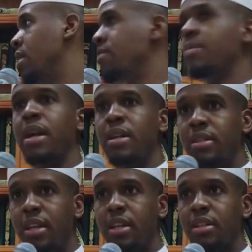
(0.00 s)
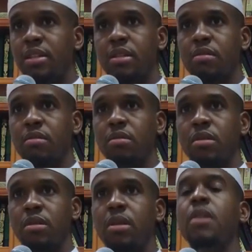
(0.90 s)
Everybody understand this?
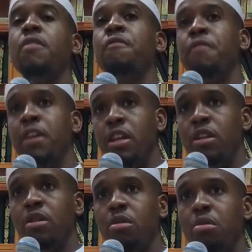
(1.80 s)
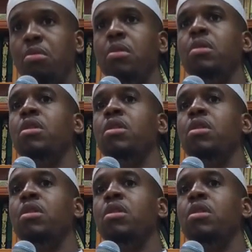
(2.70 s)
Feeding you,